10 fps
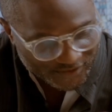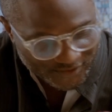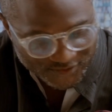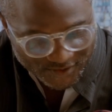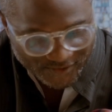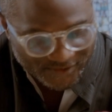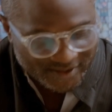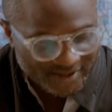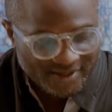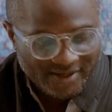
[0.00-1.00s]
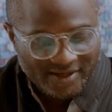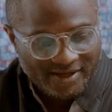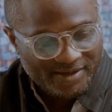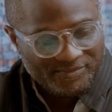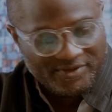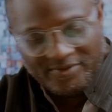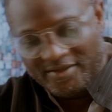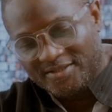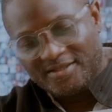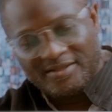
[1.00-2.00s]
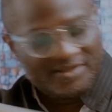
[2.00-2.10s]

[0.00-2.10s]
with you. So this